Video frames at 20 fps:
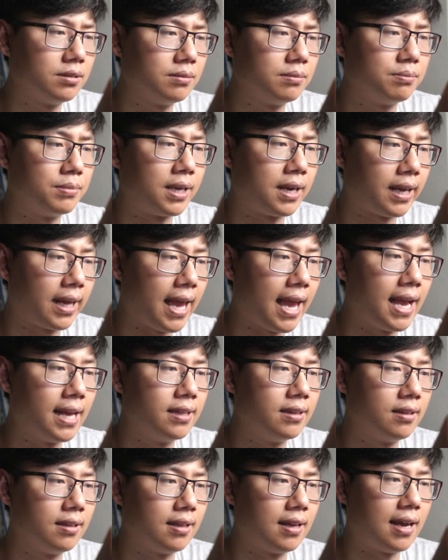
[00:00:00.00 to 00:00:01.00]
but
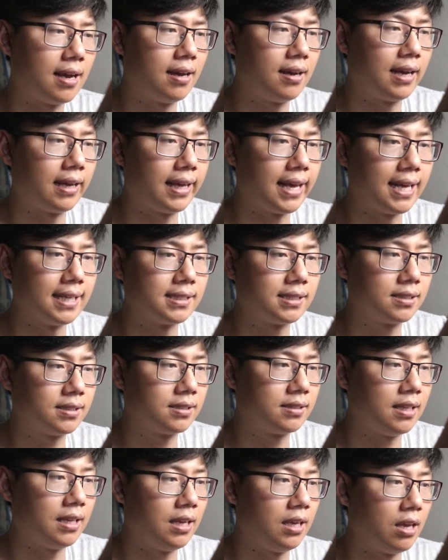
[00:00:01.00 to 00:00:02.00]
again, I guess
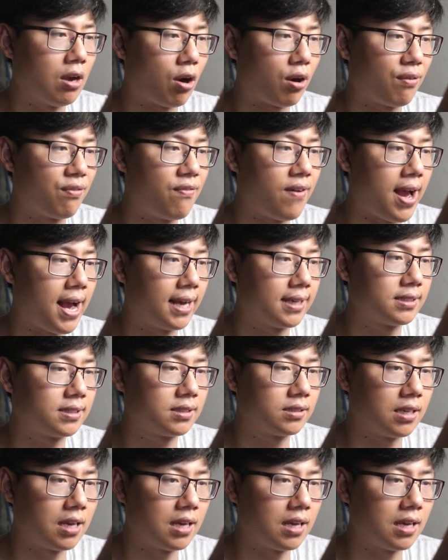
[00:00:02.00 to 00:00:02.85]
the artifacts,